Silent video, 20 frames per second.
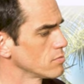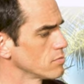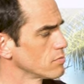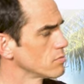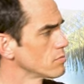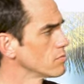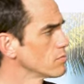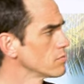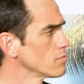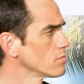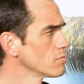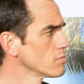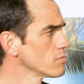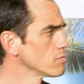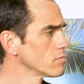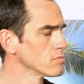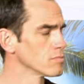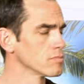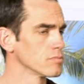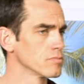
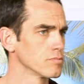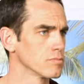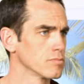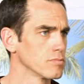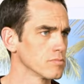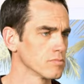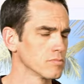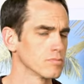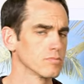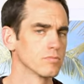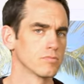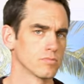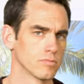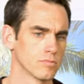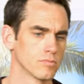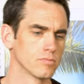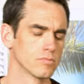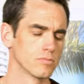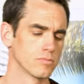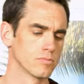
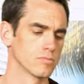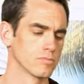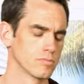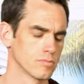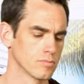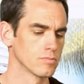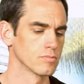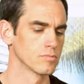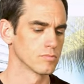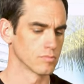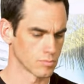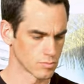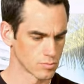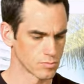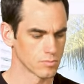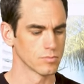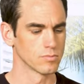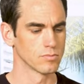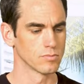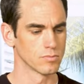
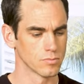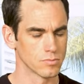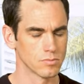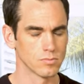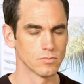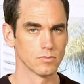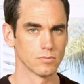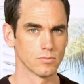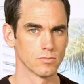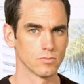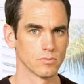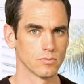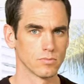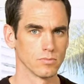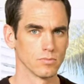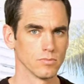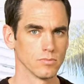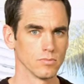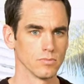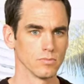
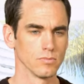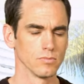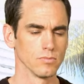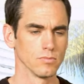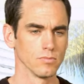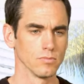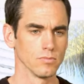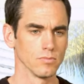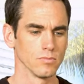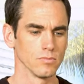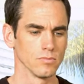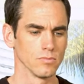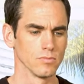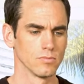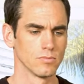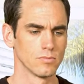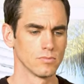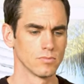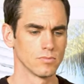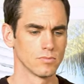
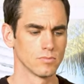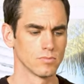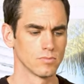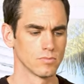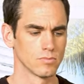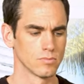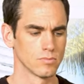No words are spoken by the person on screen.